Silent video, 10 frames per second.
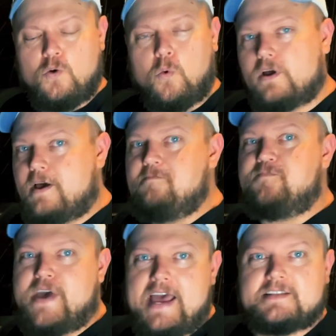We'll
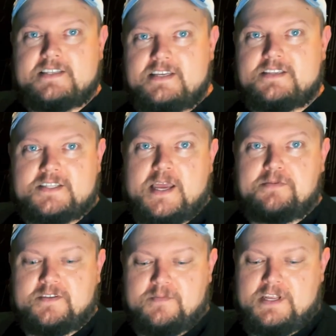come back to these
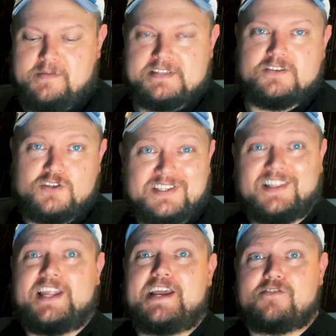types of MIDI messages
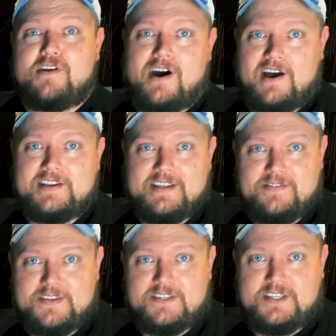later on
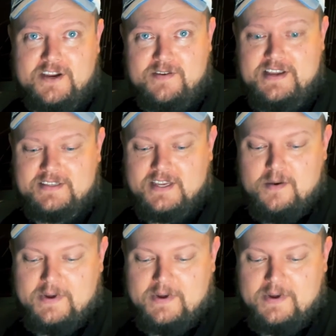in the series,